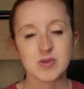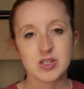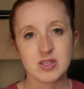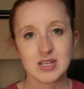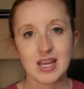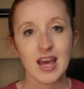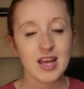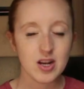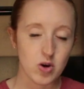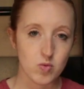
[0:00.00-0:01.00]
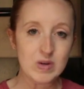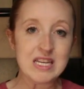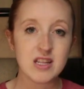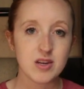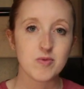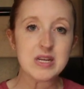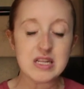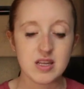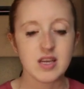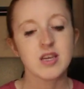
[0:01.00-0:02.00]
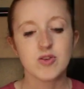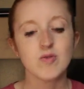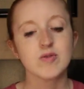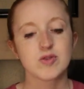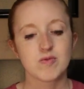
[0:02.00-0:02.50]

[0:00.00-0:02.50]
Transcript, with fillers: which is again a really, really huge